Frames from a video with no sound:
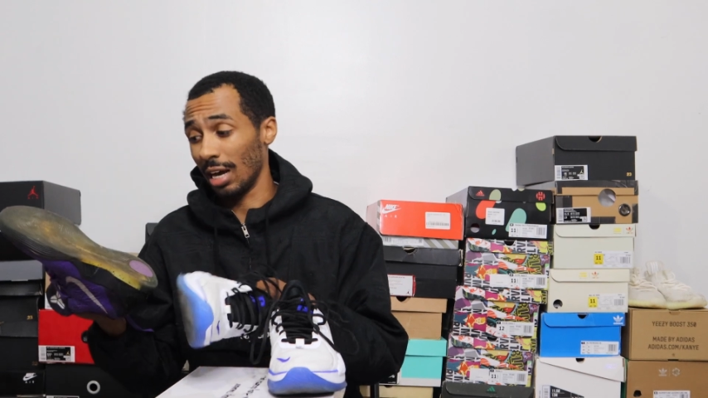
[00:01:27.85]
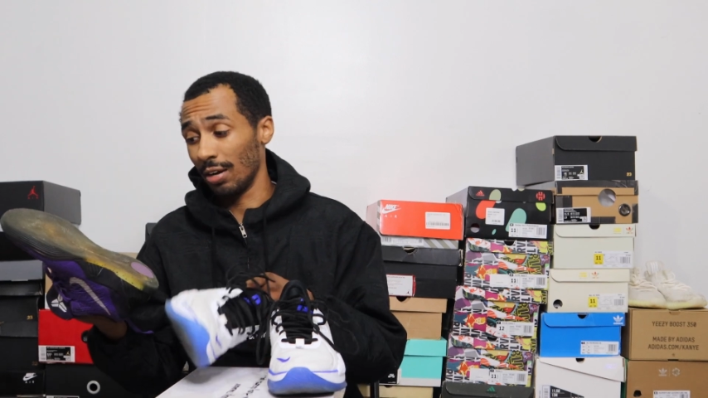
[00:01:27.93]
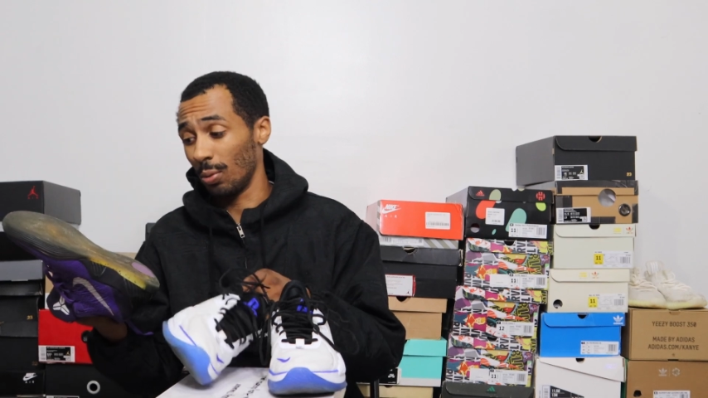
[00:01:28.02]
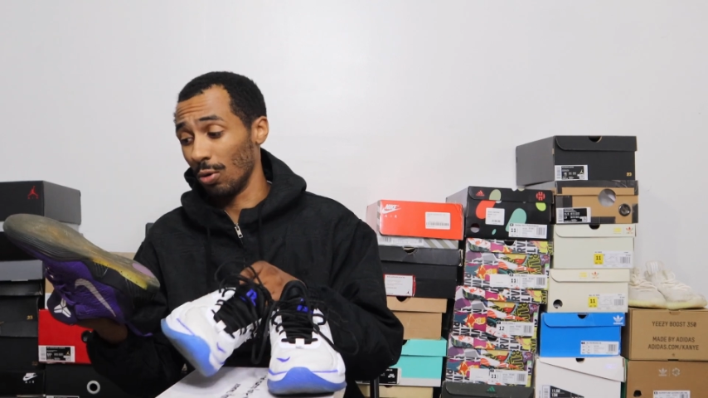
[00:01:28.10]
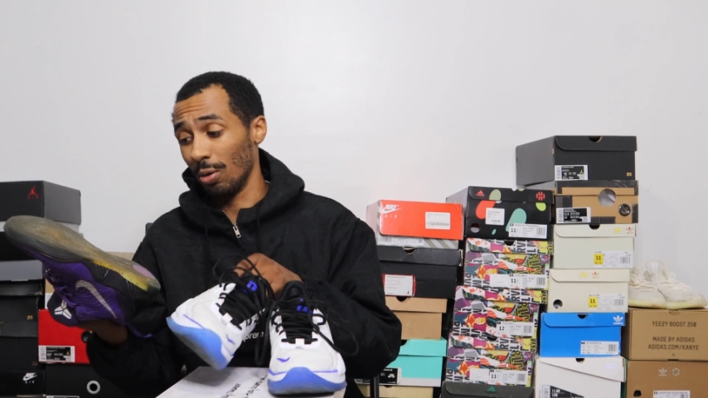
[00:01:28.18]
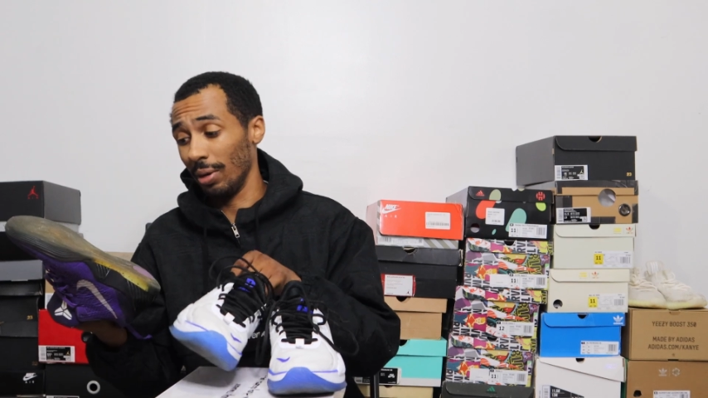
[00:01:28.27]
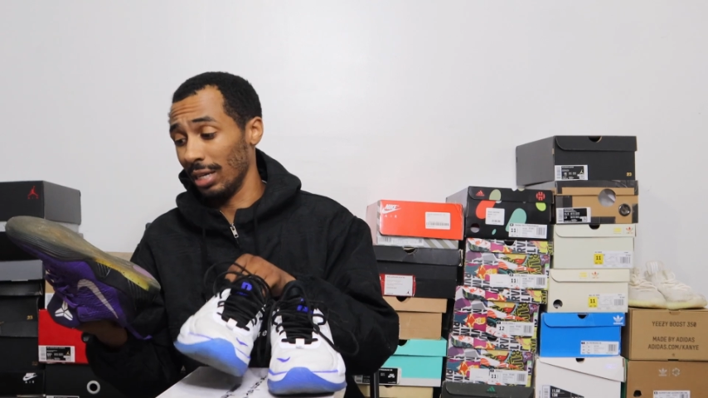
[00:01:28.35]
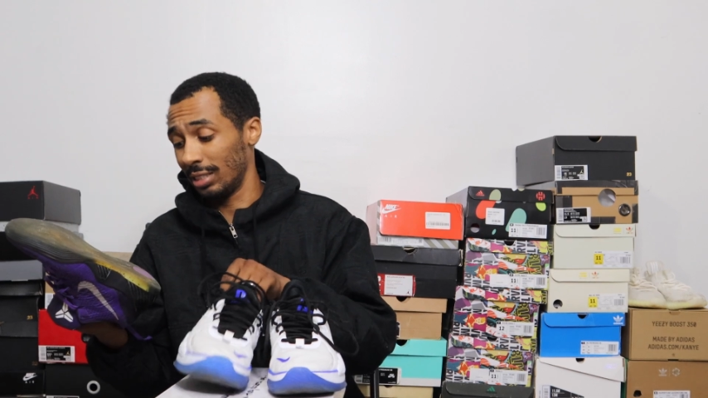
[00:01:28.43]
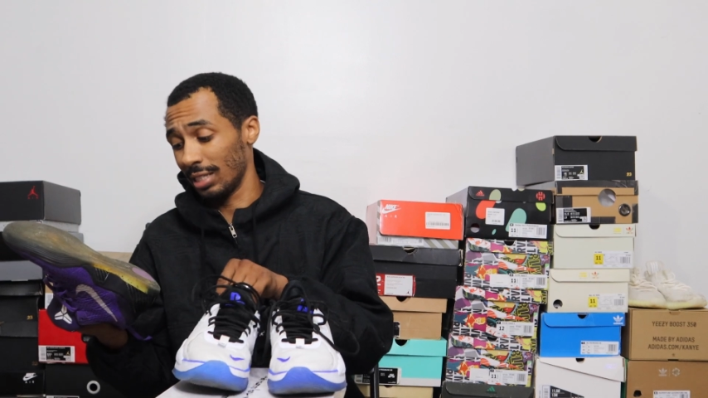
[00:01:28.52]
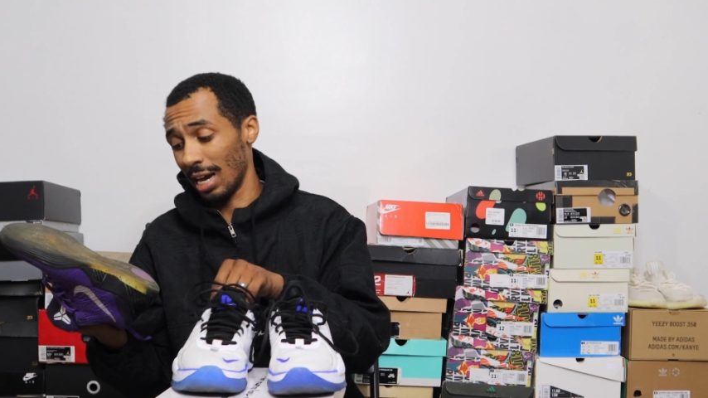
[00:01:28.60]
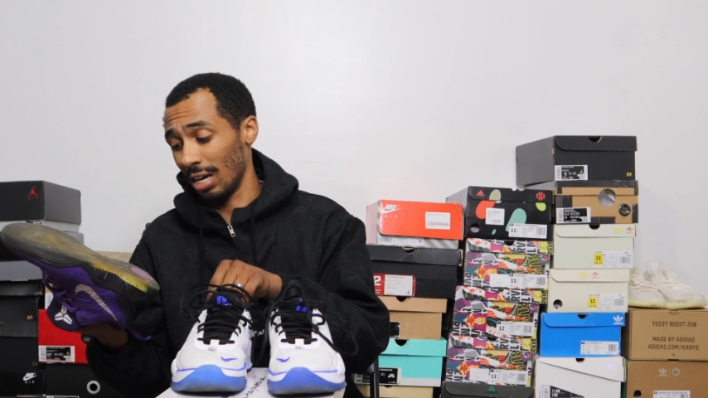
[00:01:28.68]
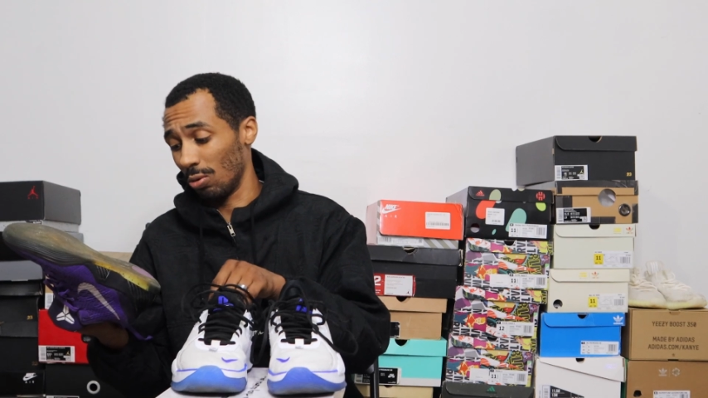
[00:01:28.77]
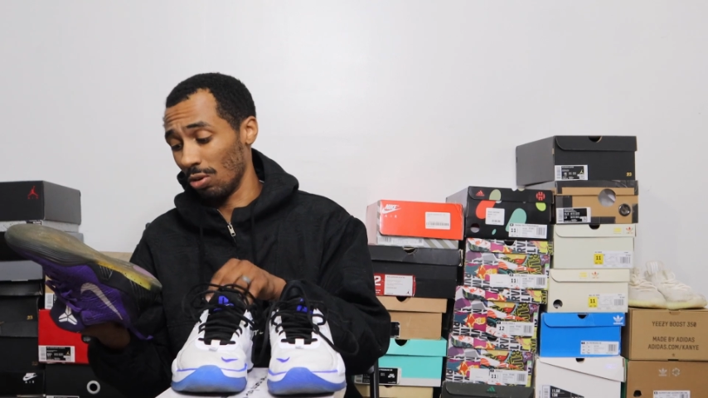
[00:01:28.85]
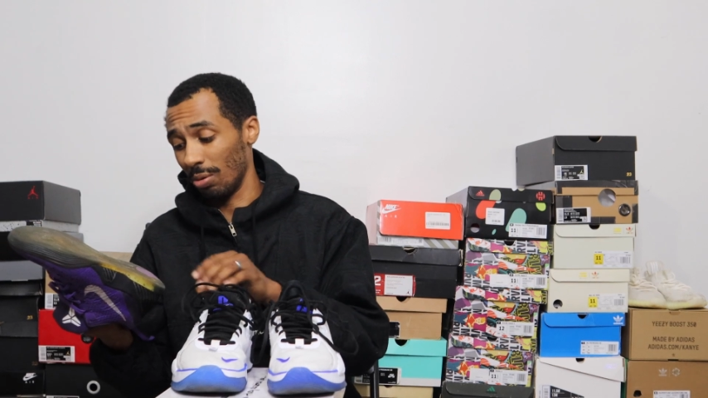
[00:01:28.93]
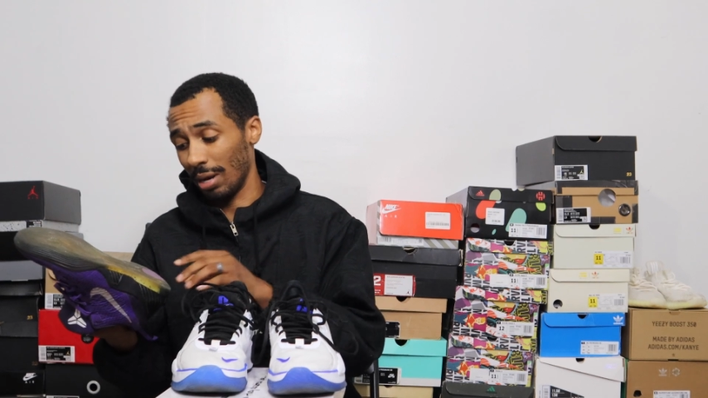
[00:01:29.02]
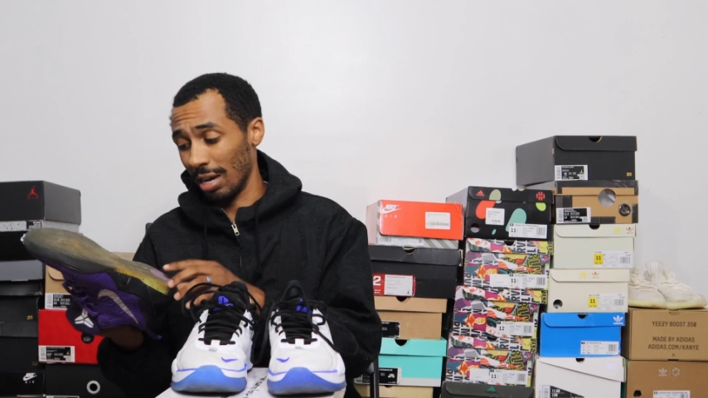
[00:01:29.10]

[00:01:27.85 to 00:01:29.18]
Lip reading: I wore them inside, I wore them